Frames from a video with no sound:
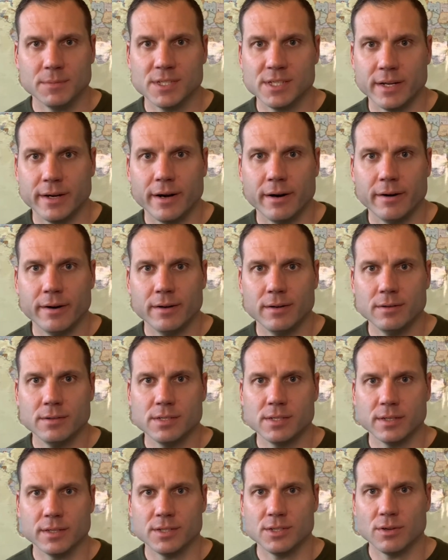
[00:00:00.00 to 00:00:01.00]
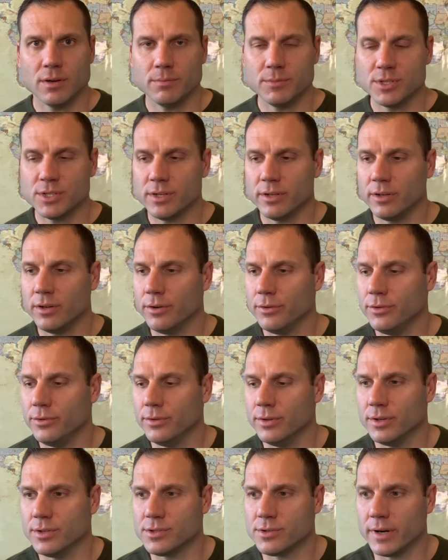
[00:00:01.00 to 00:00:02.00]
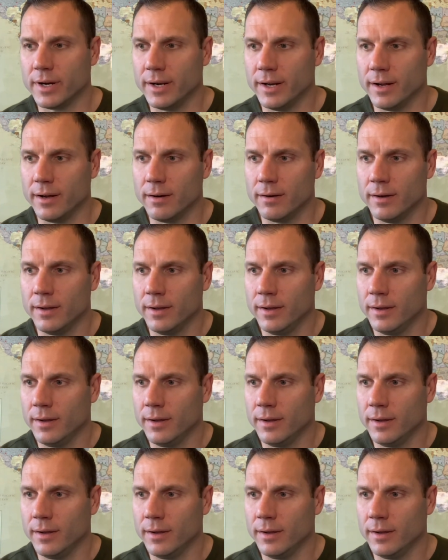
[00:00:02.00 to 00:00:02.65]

scenarios, and so I'm just going to go through those right now.